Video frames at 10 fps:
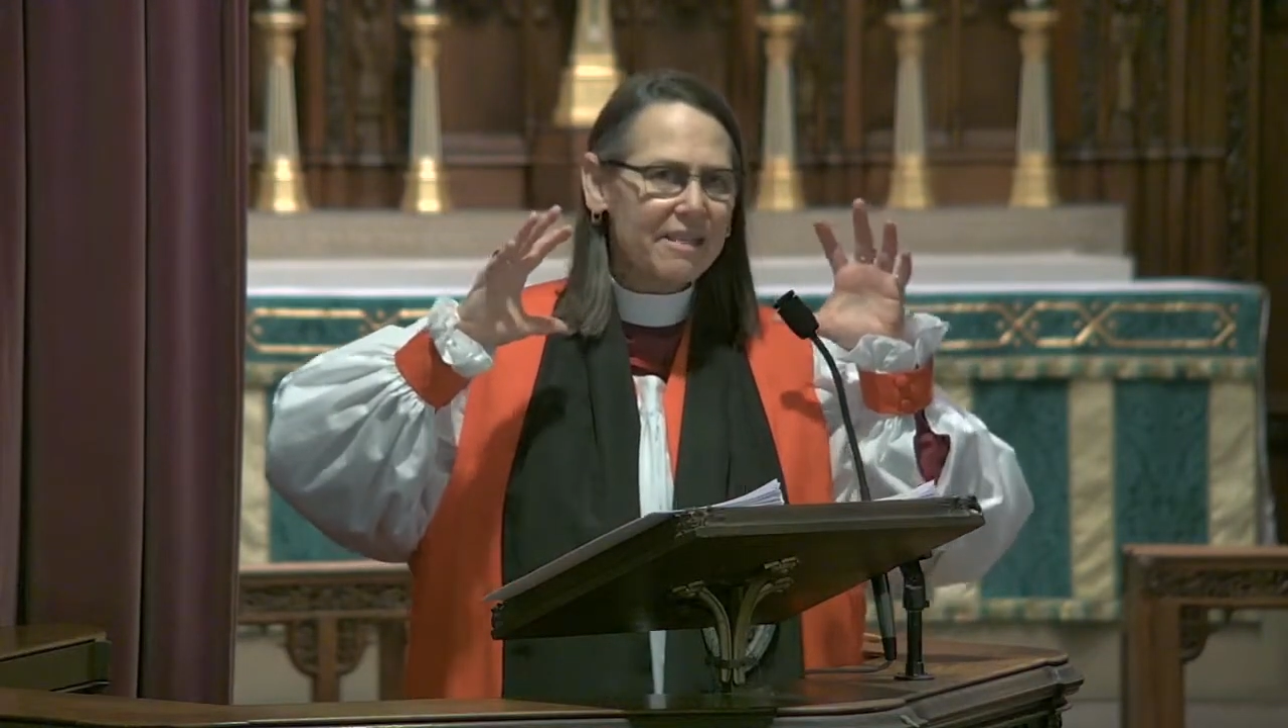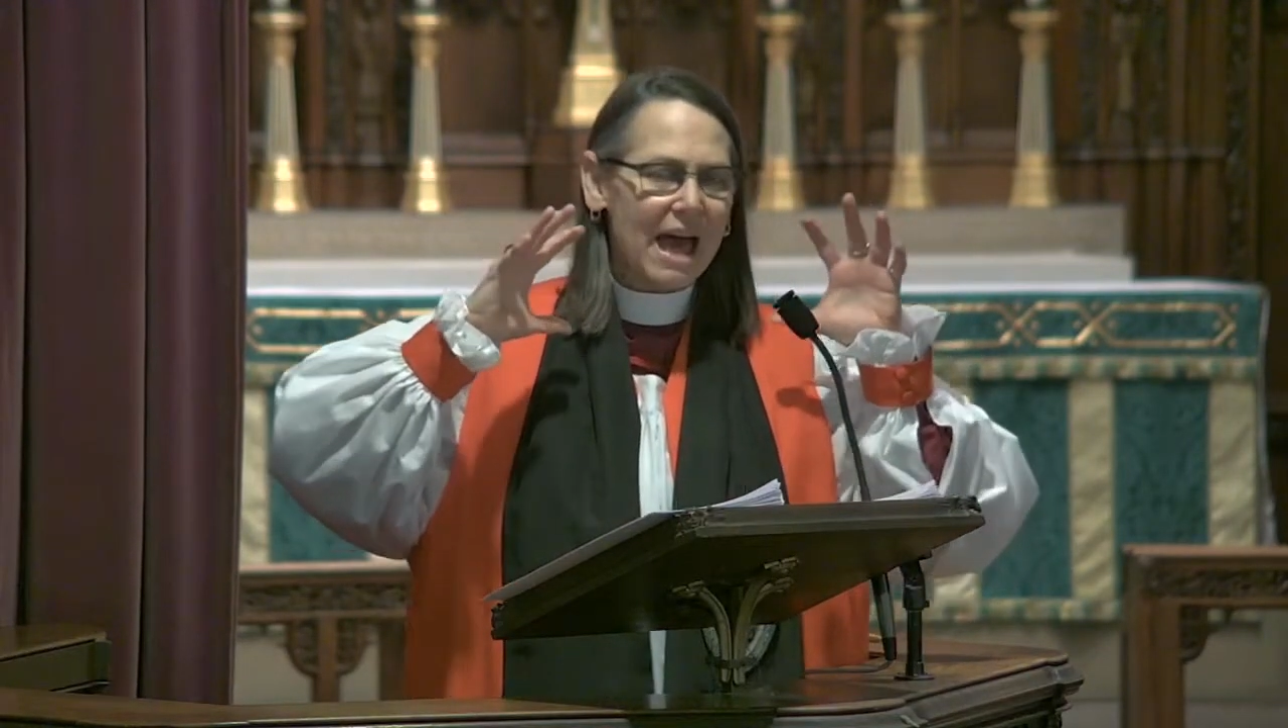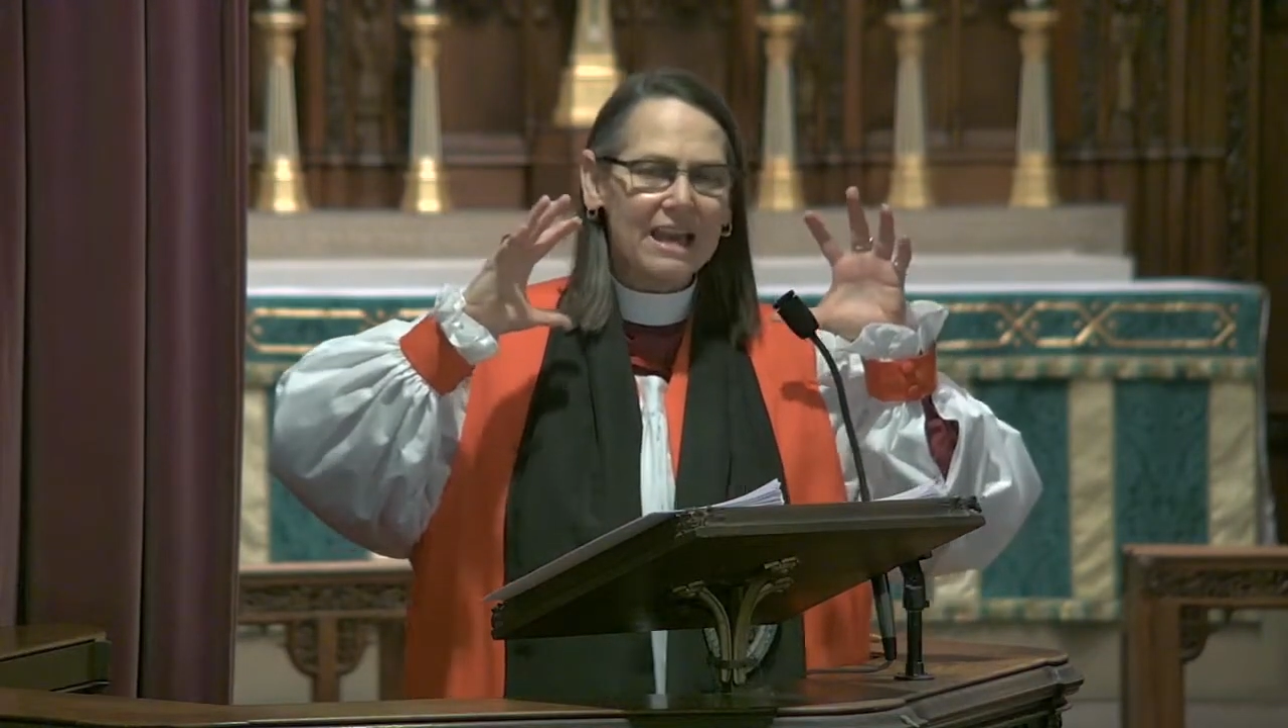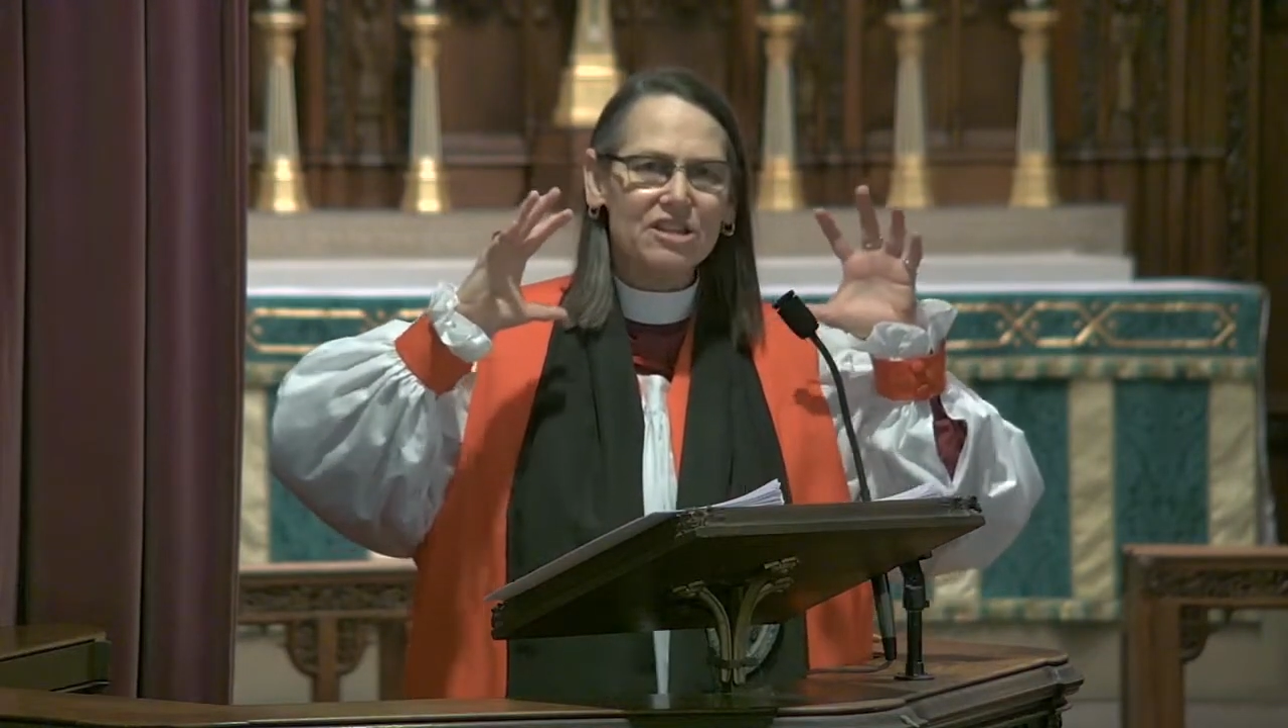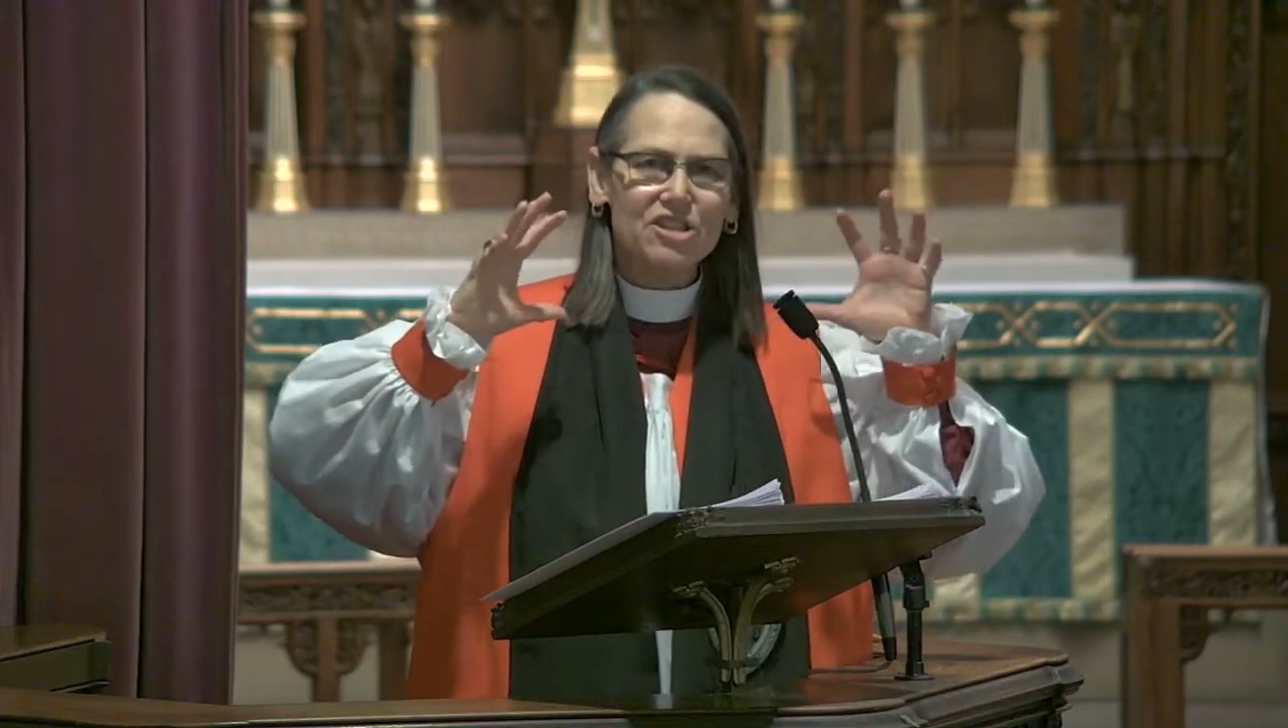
that is